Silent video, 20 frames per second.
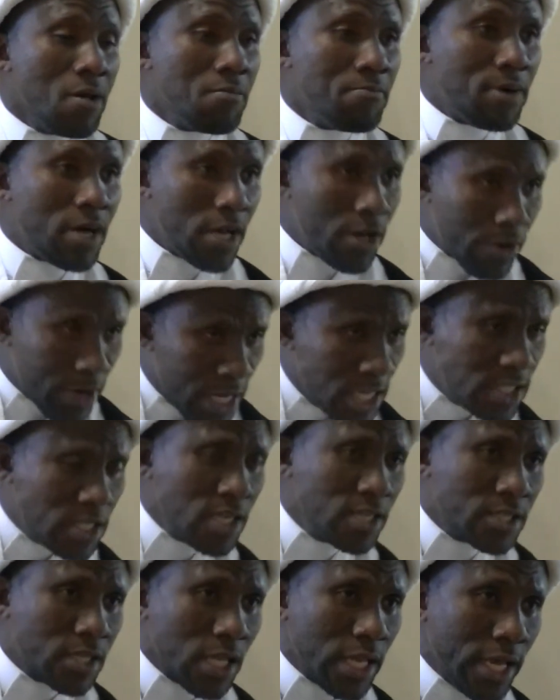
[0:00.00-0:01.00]
But
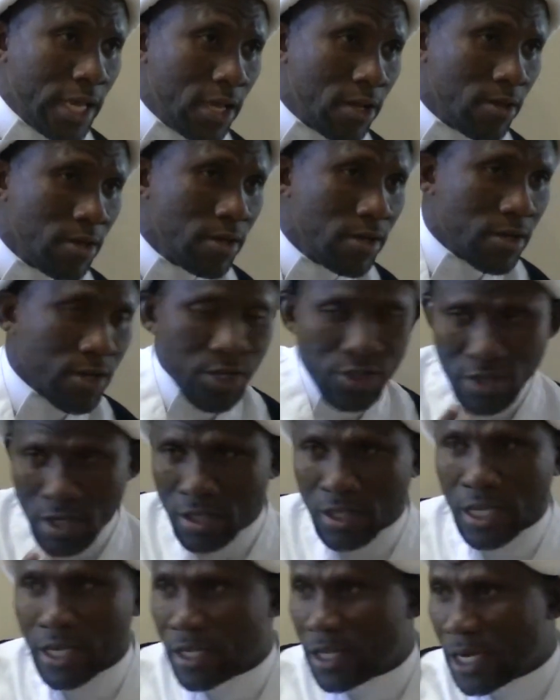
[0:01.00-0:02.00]
recently,
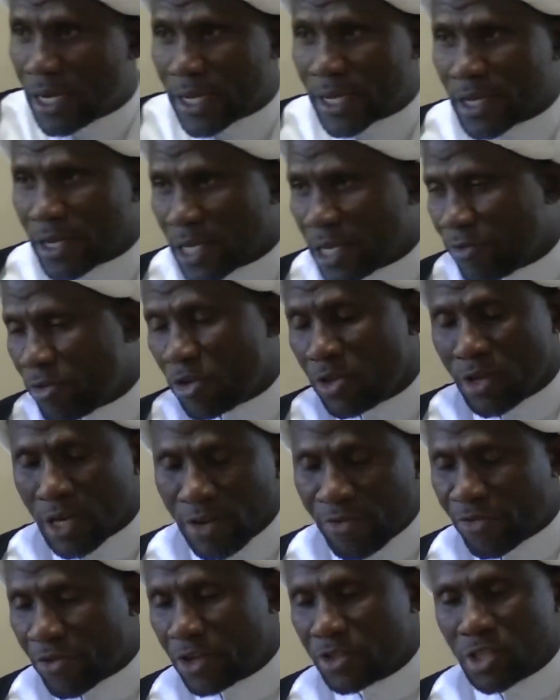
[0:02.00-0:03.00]
recently, and I can give you the
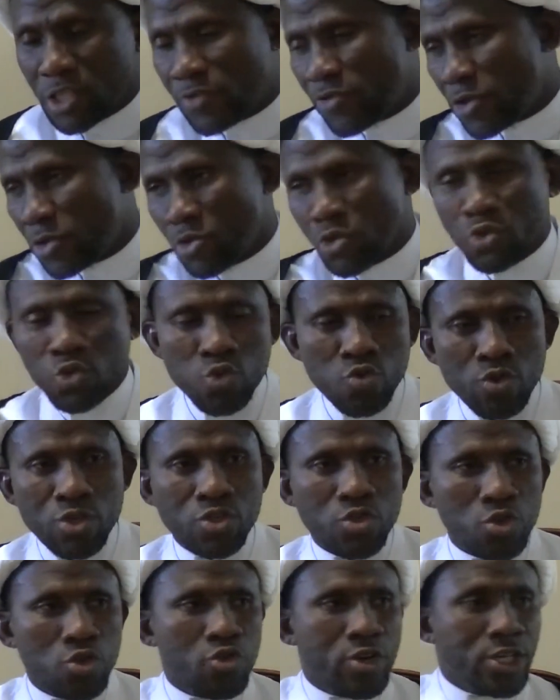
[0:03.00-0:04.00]
references for those who
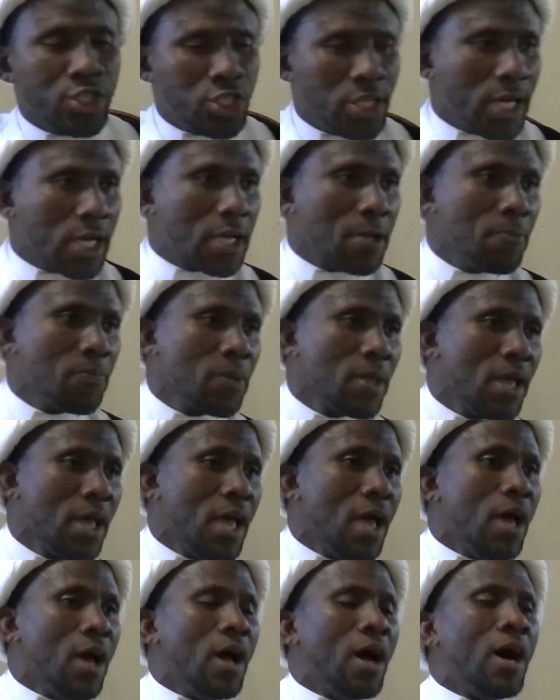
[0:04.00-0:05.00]
wants to go and check,
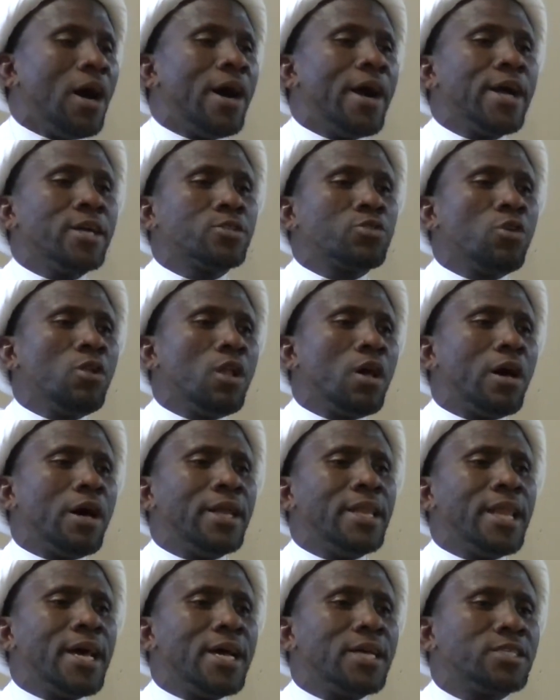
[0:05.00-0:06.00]
Ayatollah
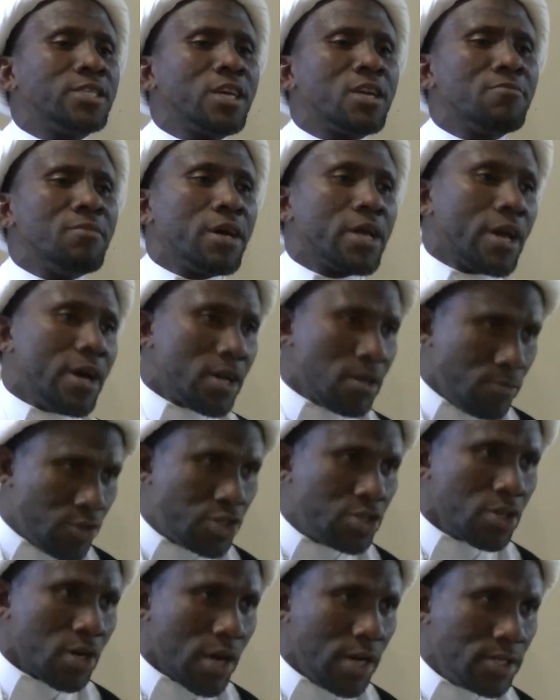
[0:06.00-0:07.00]
Nasir Makarim
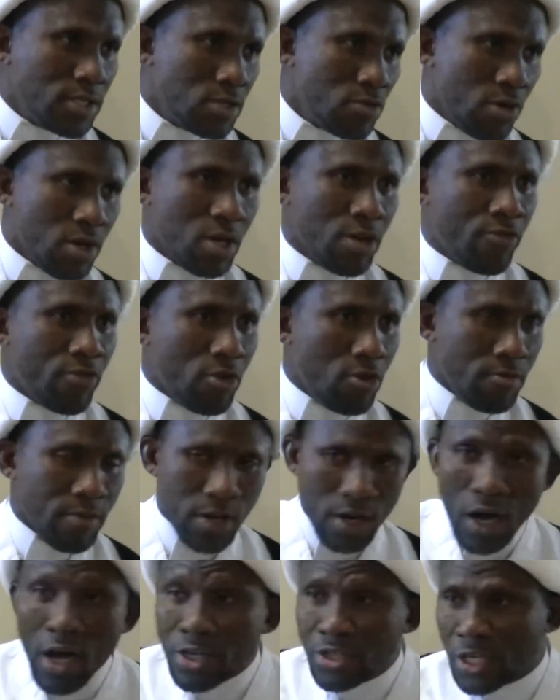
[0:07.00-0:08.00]
Shirazi, one of our
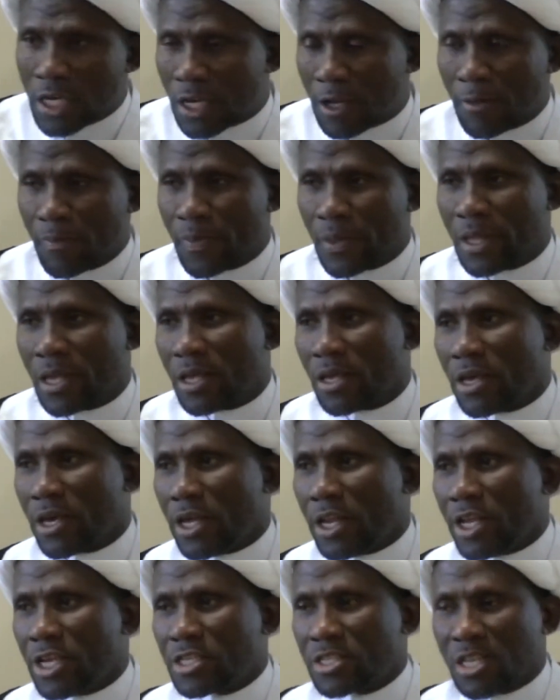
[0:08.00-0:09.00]
Maraja,
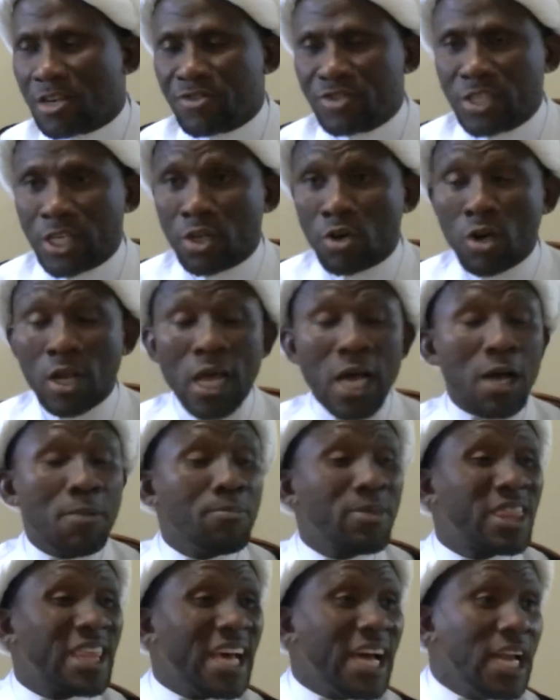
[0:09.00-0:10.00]
in his Tafsir
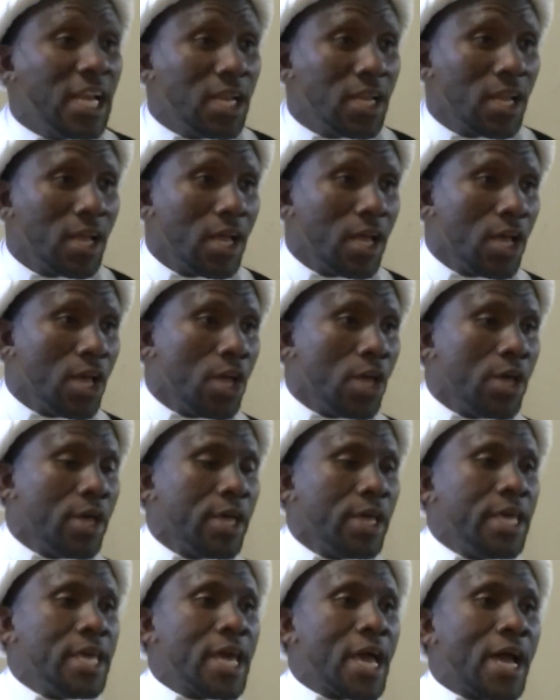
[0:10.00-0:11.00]
al-Amthal,
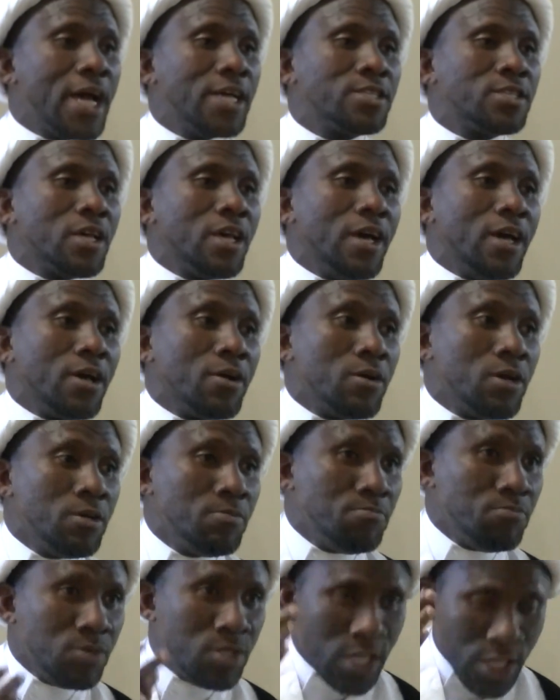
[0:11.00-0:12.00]
he has a
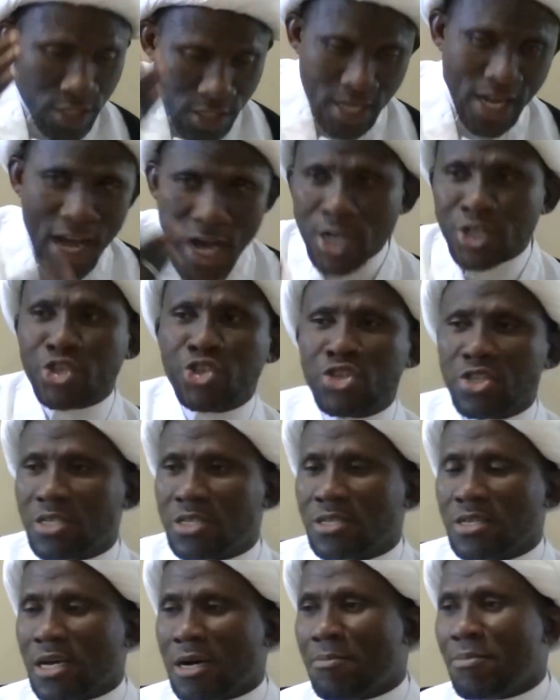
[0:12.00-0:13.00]

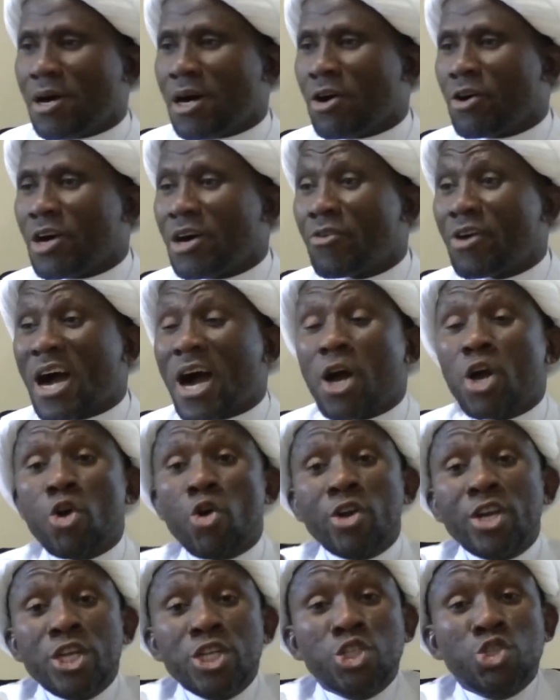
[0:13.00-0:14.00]
discussion about,
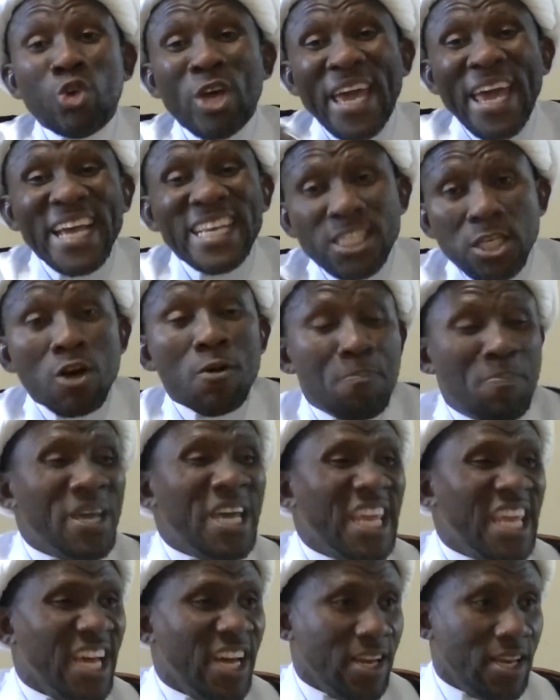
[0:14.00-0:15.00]
according to his
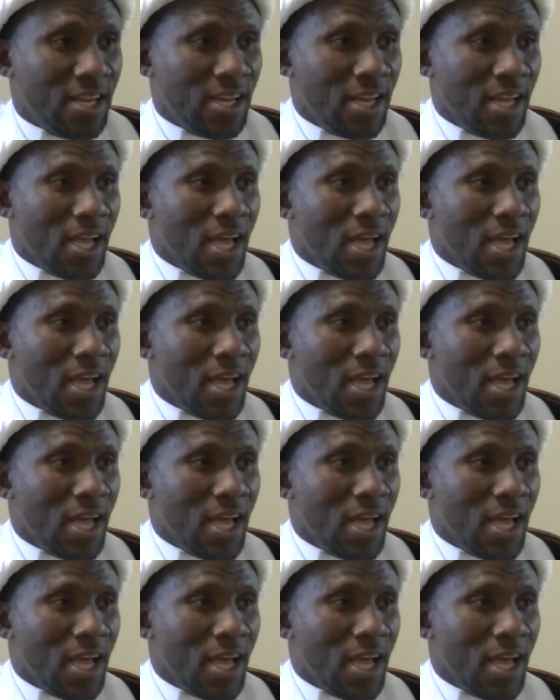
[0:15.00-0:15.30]
opinion,